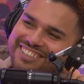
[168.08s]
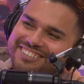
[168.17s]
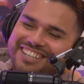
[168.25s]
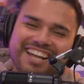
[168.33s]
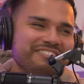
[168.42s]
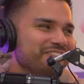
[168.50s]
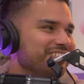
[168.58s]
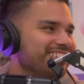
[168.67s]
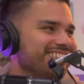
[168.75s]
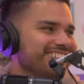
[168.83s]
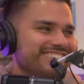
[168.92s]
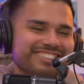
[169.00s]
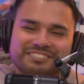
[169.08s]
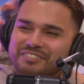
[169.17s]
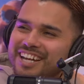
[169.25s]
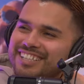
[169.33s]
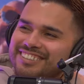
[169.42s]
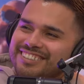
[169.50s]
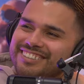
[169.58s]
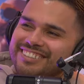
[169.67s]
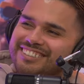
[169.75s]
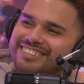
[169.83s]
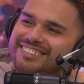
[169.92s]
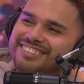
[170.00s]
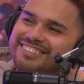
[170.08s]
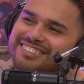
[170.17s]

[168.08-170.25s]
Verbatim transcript: Are you laughing? Just practice. Just practice.